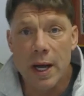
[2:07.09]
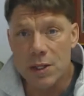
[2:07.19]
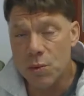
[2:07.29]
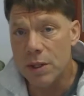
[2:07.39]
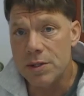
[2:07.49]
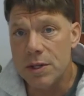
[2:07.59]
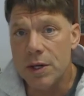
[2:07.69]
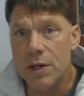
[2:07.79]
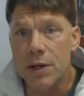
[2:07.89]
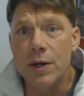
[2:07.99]
as well as
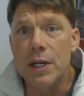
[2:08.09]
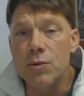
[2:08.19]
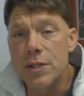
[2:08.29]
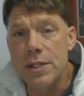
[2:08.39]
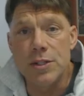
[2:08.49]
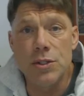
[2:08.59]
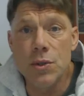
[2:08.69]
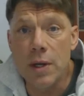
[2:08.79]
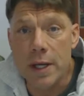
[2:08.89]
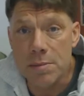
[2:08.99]
their interest that's
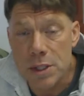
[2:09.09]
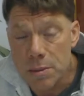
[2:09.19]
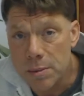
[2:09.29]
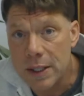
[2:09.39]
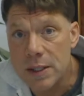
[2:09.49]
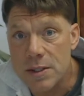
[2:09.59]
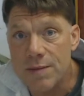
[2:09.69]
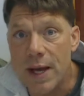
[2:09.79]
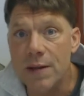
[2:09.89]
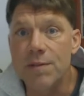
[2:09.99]
due to them, simply because
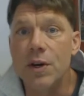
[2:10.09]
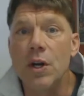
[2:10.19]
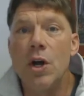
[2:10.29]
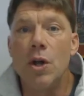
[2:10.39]
of that very